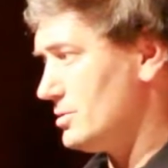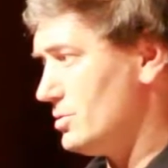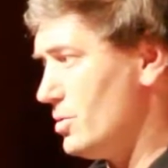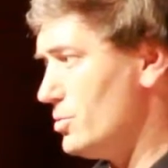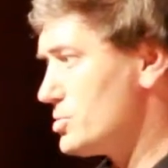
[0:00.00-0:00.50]
to
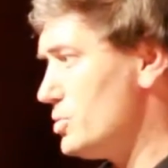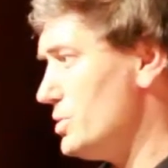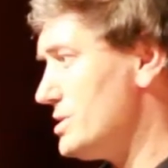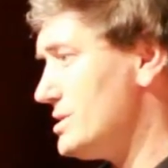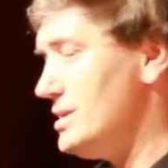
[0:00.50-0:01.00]
those who
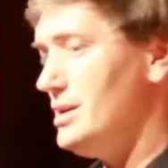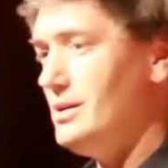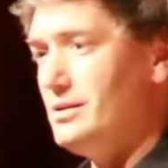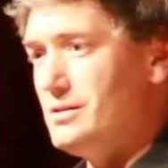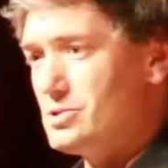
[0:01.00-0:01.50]
would
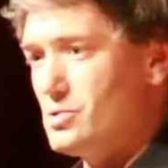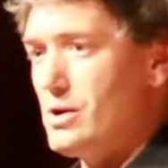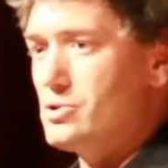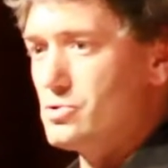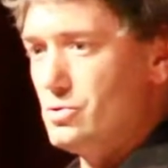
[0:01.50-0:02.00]
see this
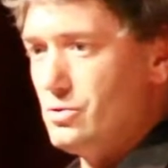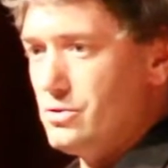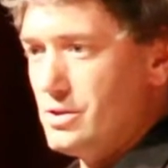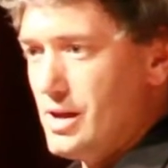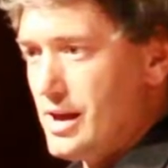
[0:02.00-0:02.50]
great truth